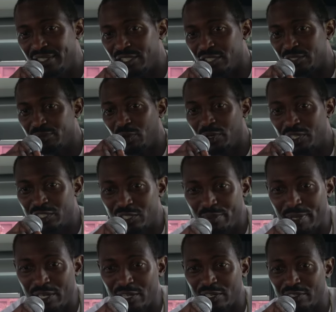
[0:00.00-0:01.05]
I was born in
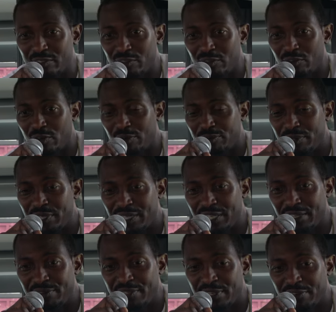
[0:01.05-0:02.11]
Jamaica, grew up there,
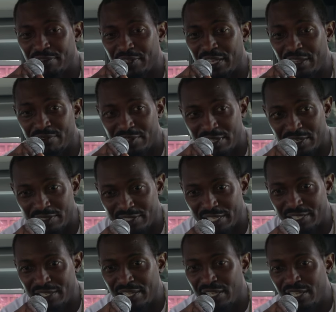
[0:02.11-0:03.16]
lived there for 11 years,
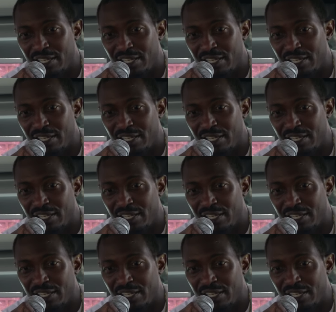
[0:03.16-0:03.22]
and